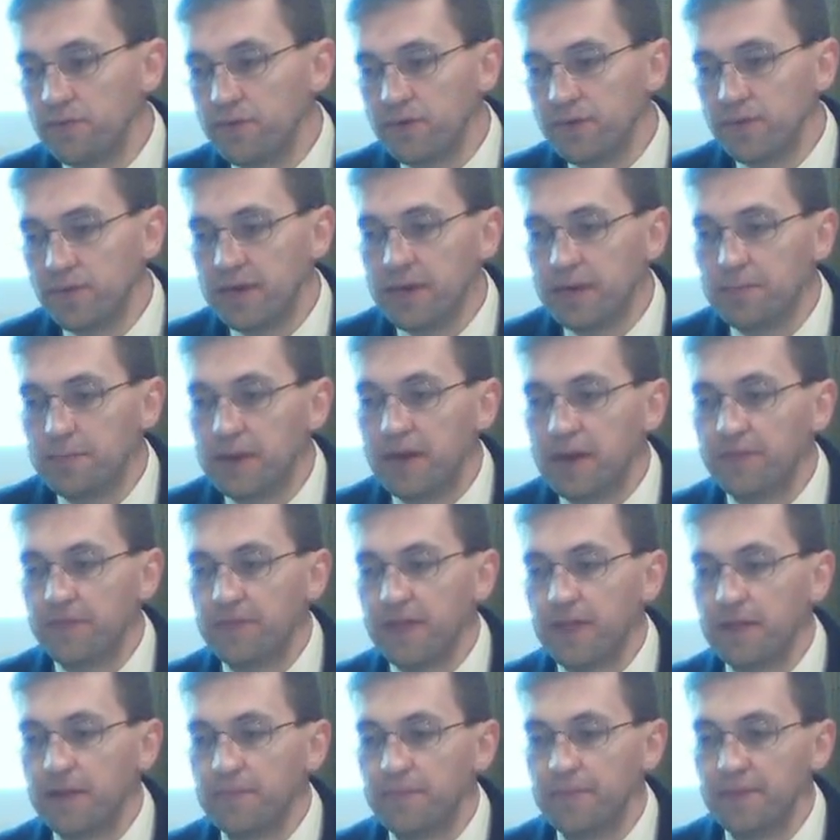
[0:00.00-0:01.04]
We read about
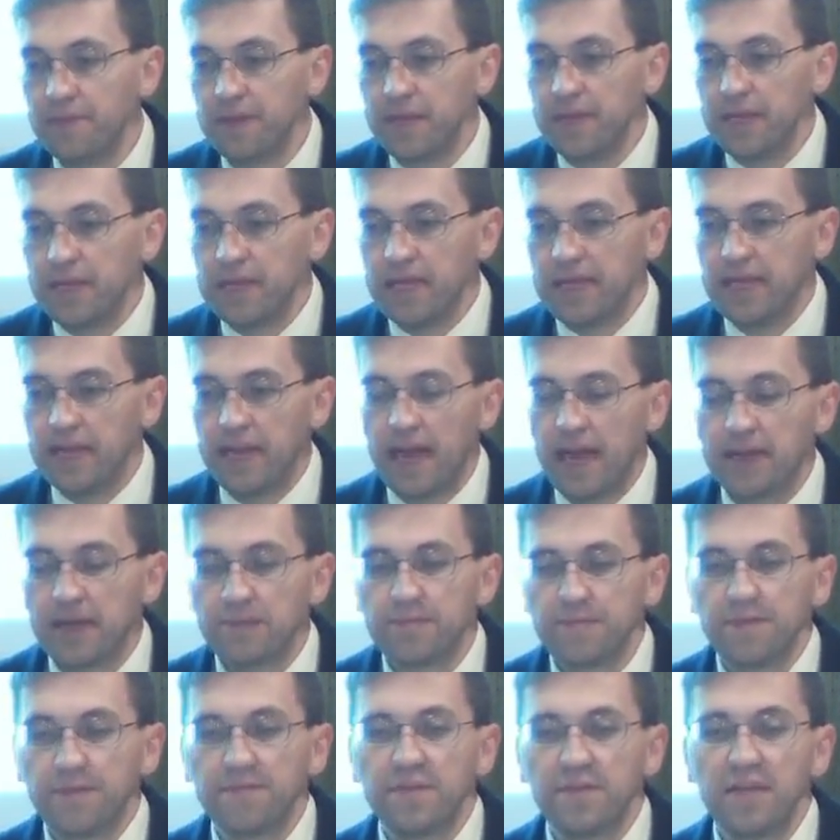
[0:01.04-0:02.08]
them in Acts
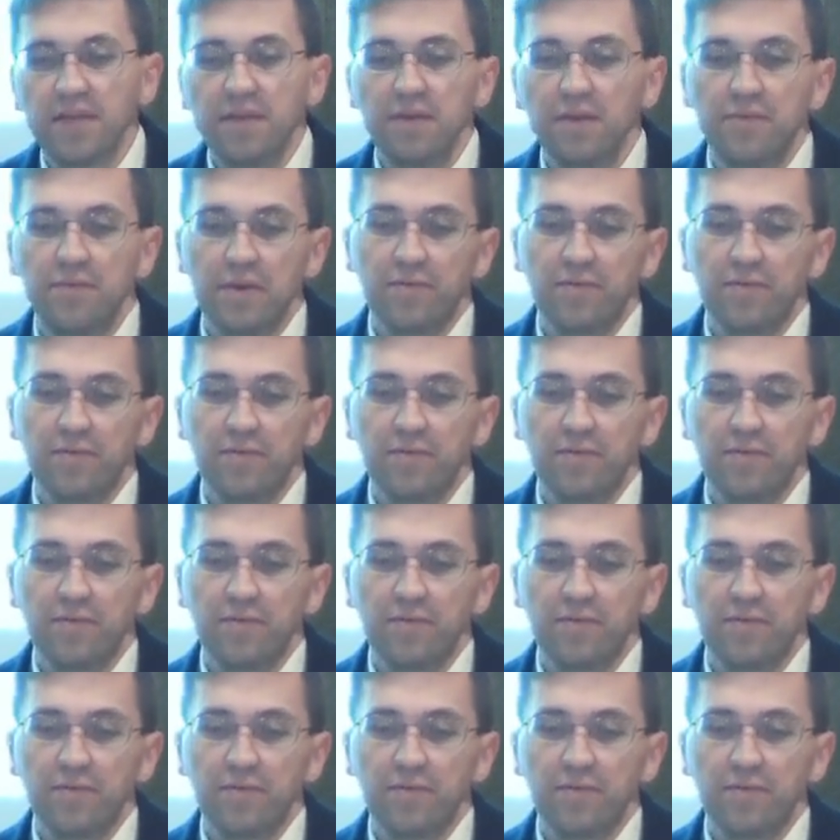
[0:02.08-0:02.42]
15.